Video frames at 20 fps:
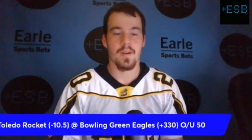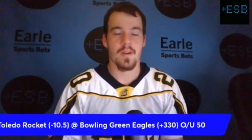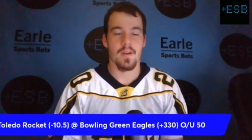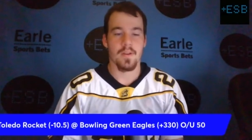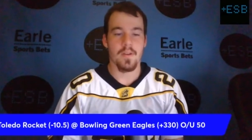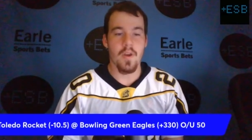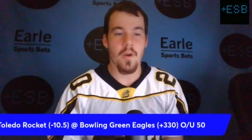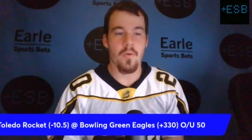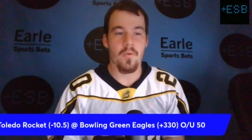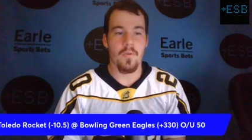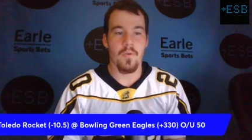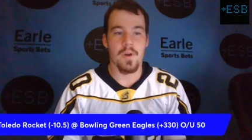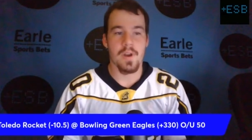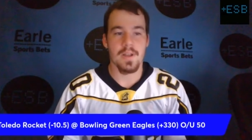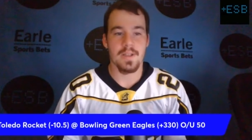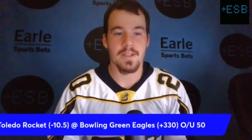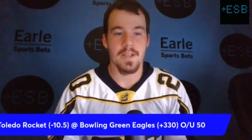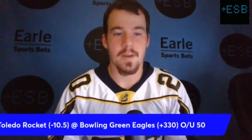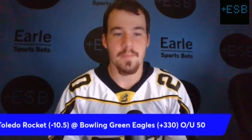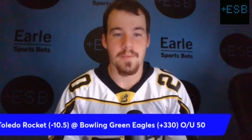Yo, what
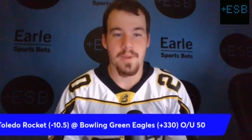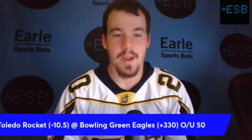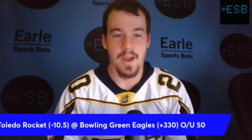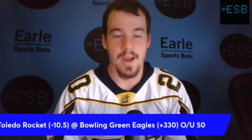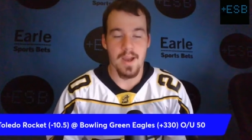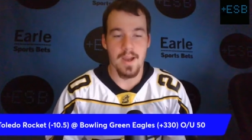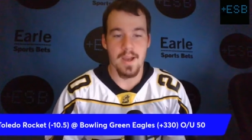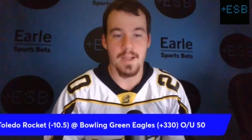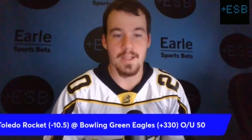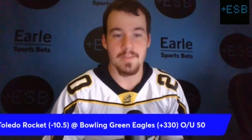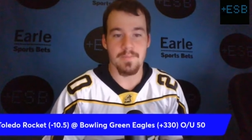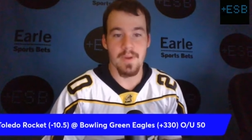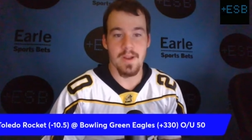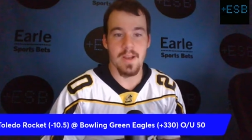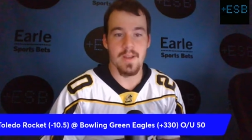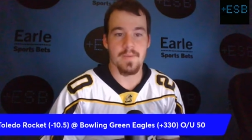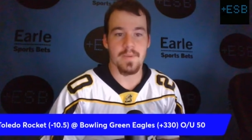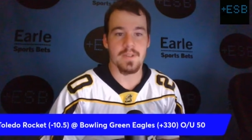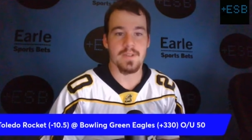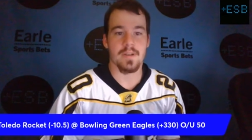is up, guys? My
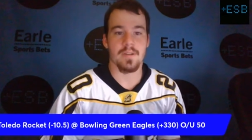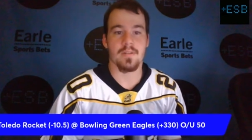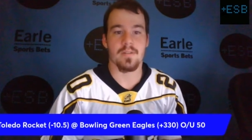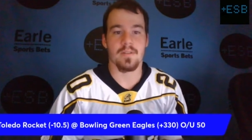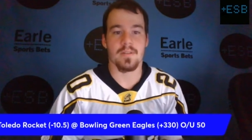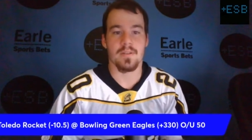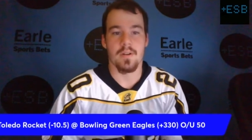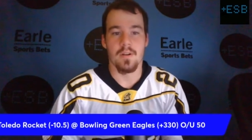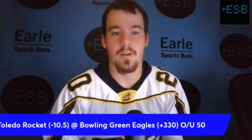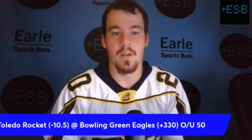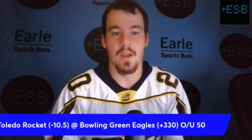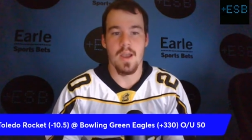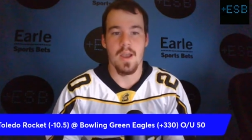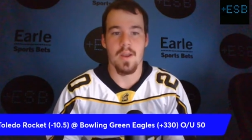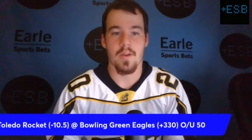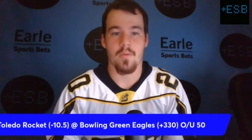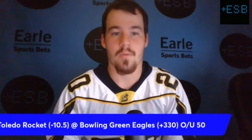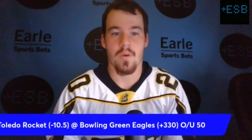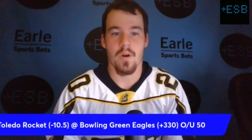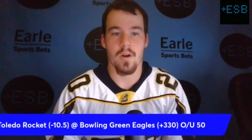name is Nicholas Earle,
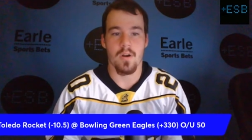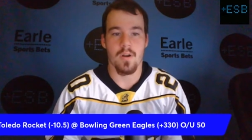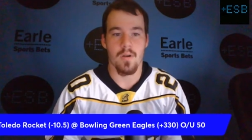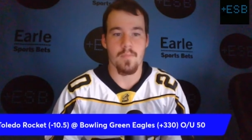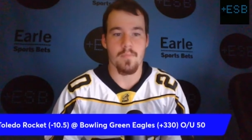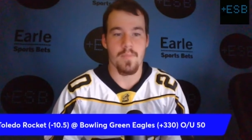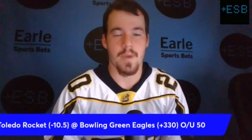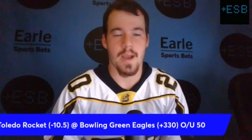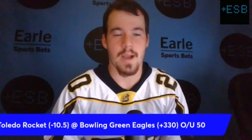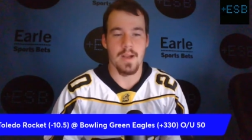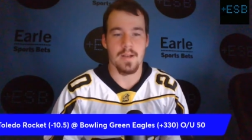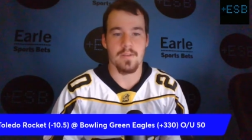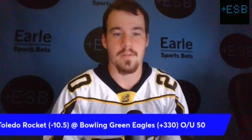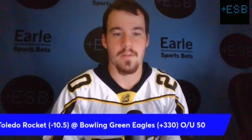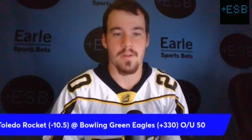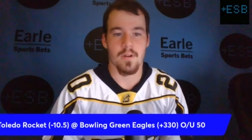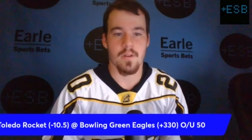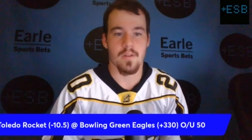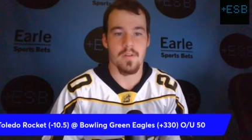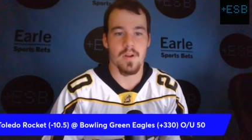and welcome back to
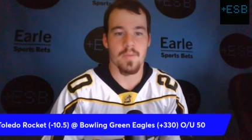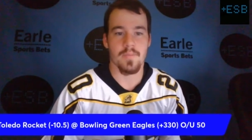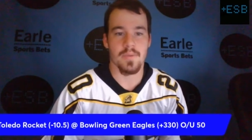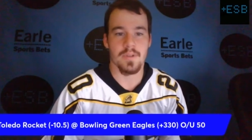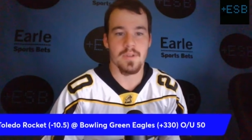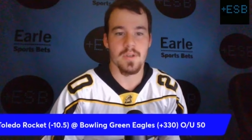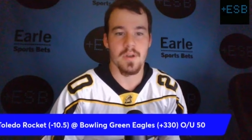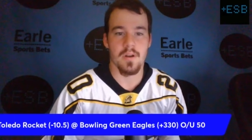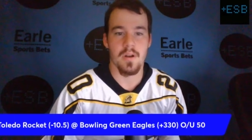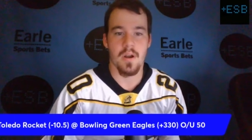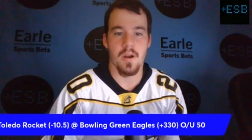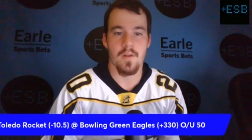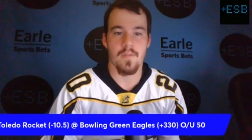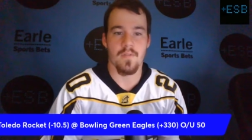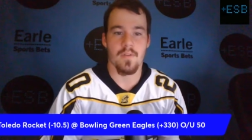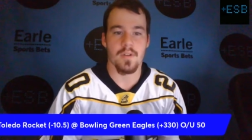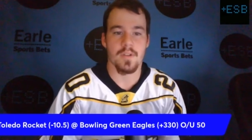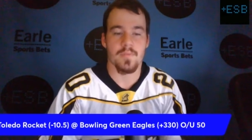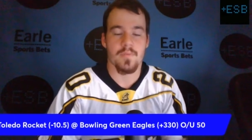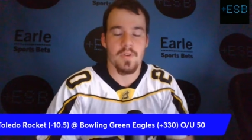another episode of
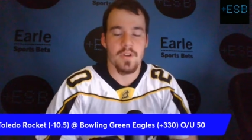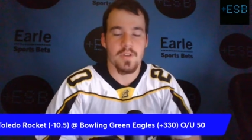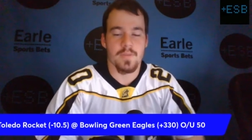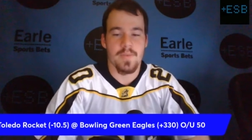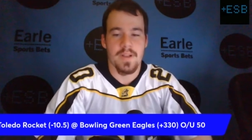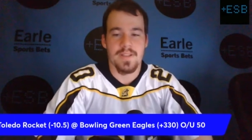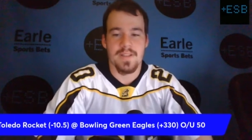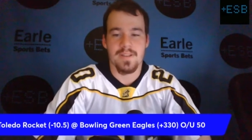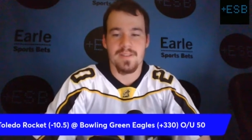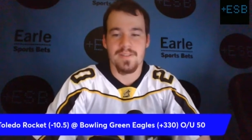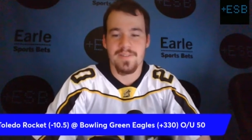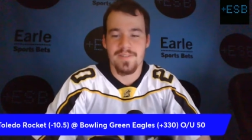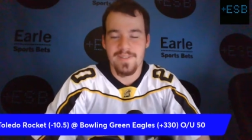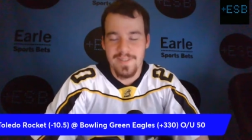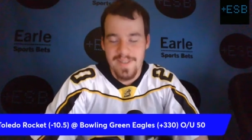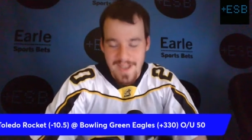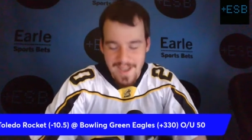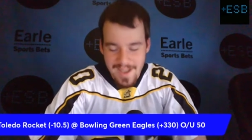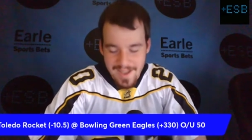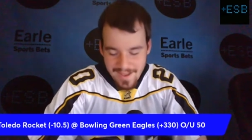Earle Sports Bets. And
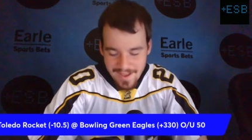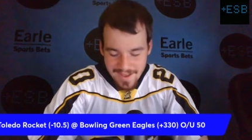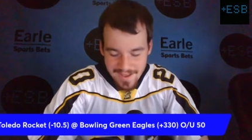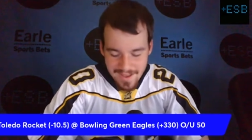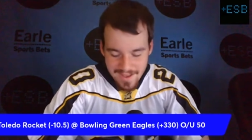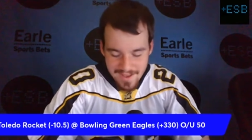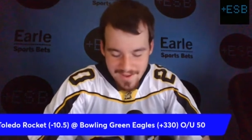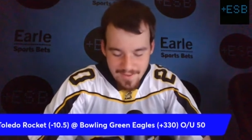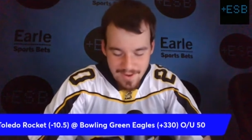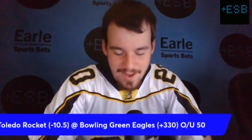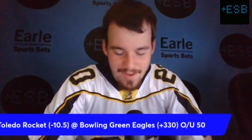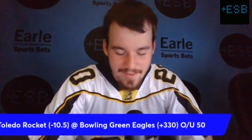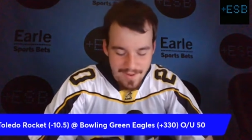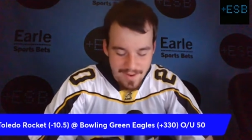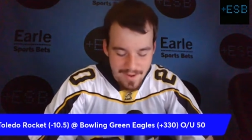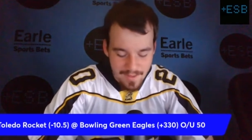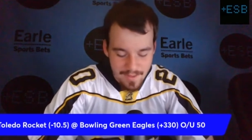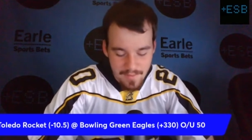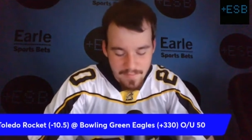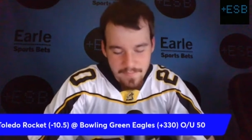today, we have
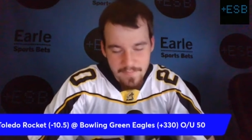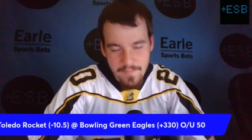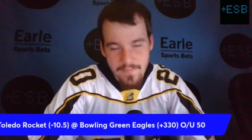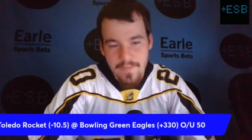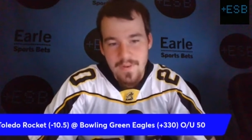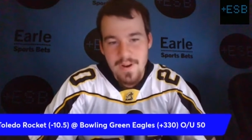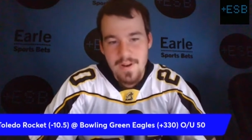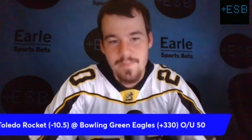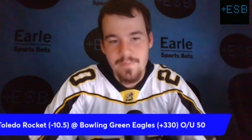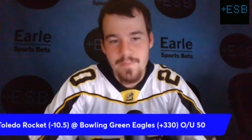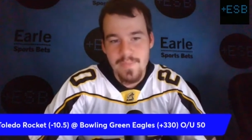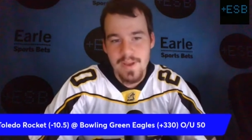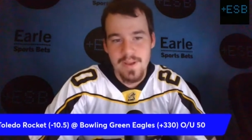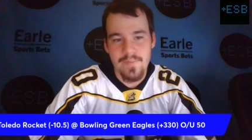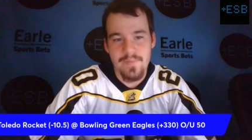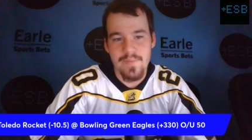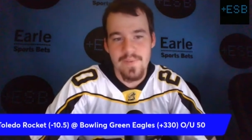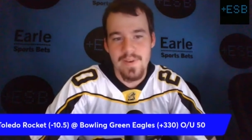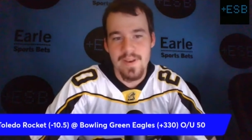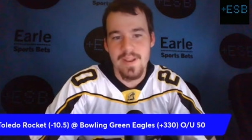another free pick
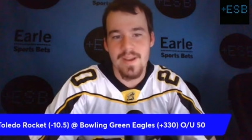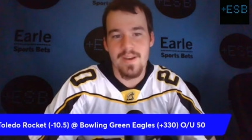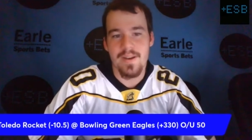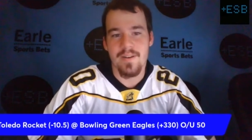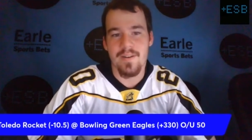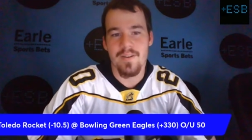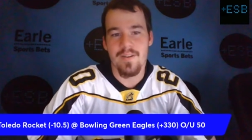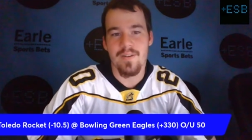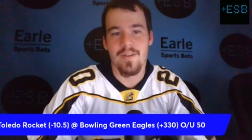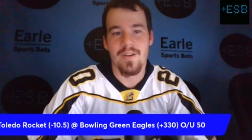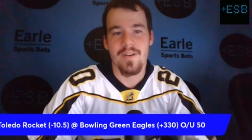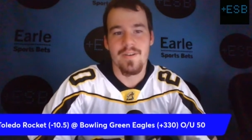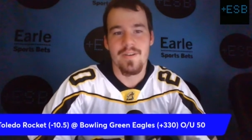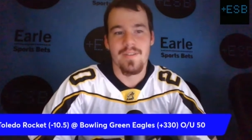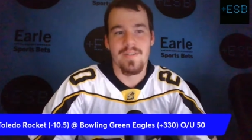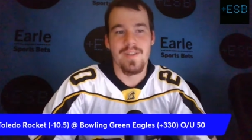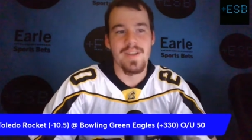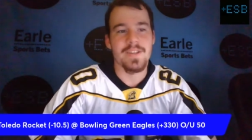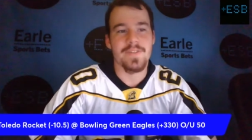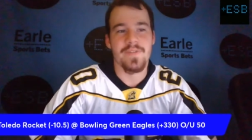video.
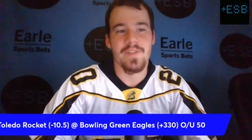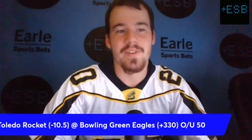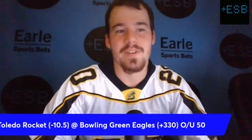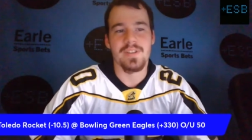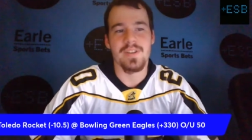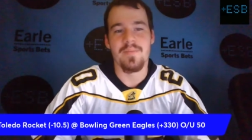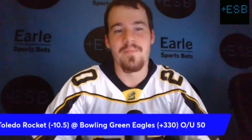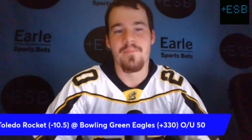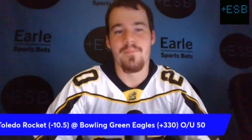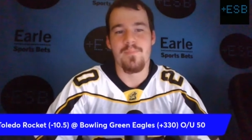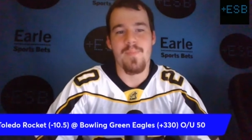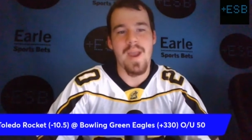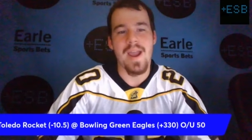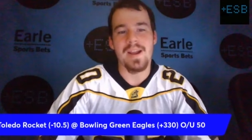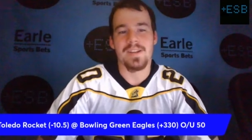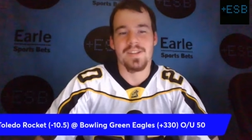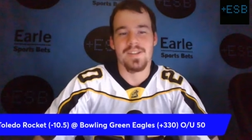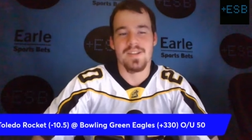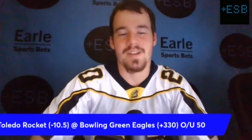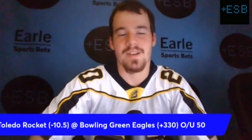This for some
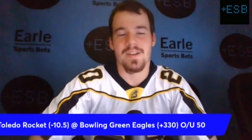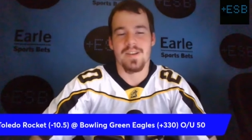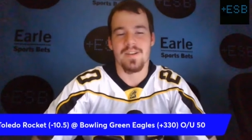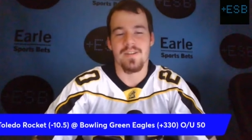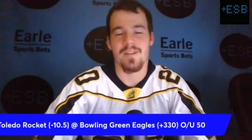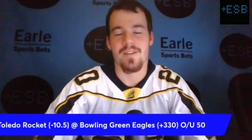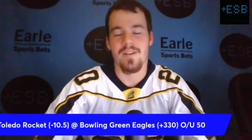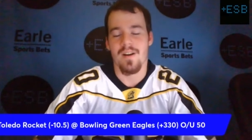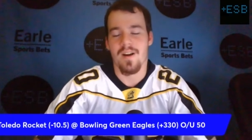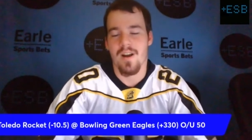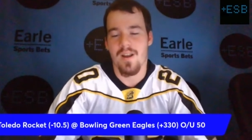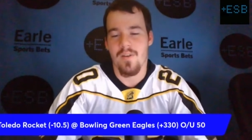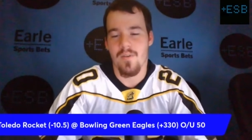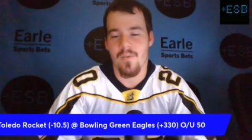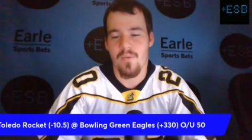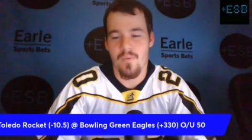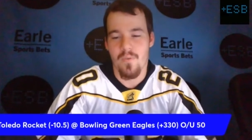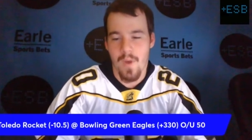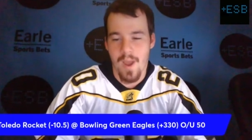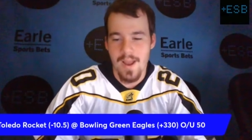action here
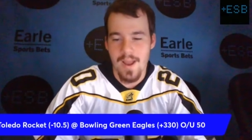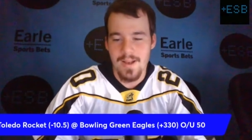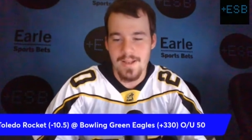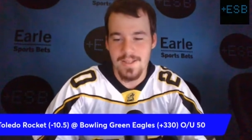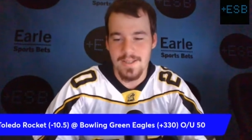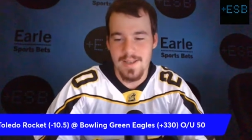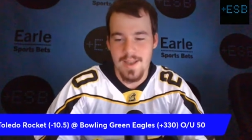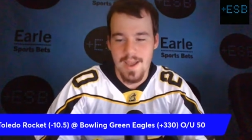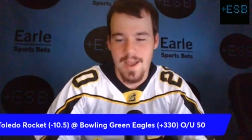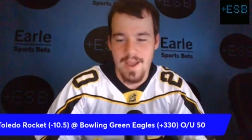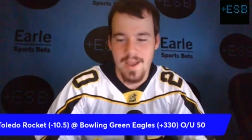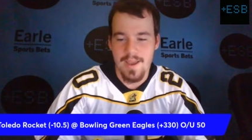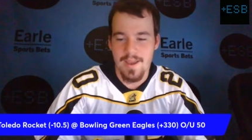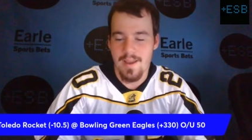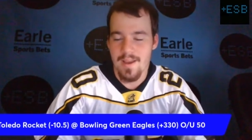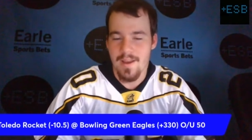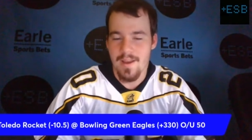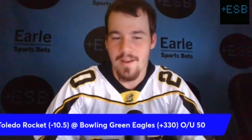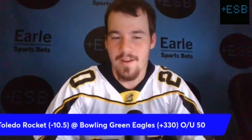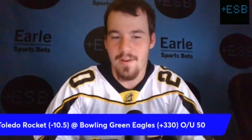on Wednesday,
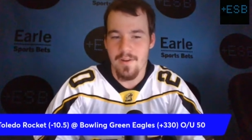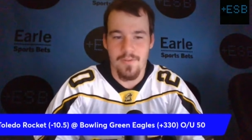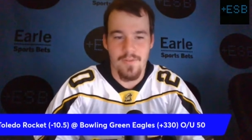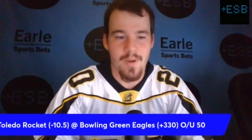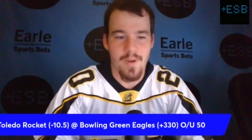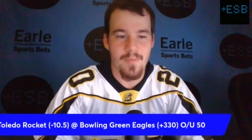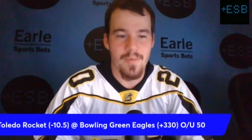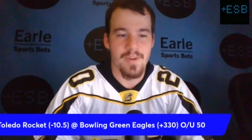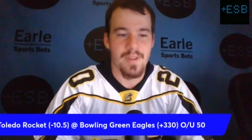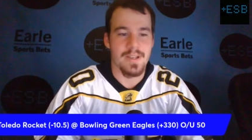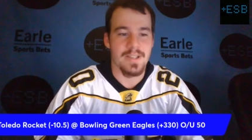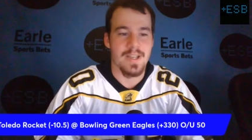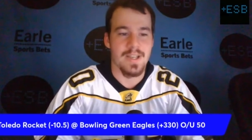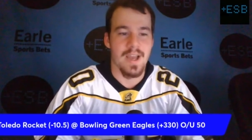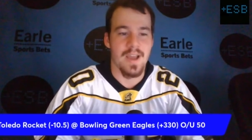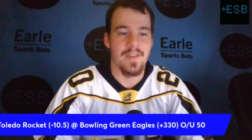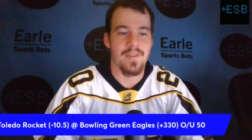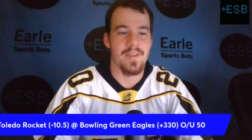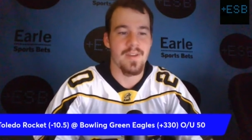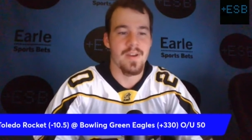November the
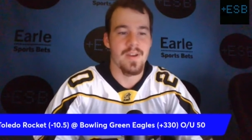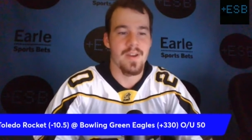10th.